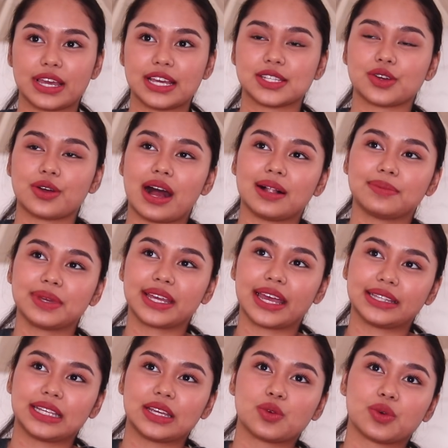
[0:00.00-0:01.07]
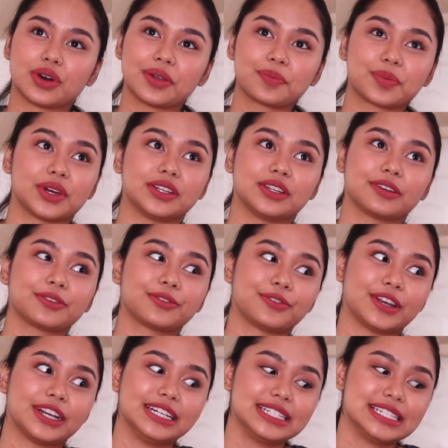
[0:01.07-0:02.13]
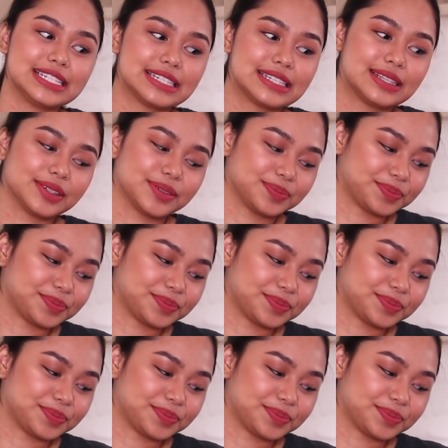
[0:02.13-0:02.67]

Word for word: Okay, so I'll be getting one product first.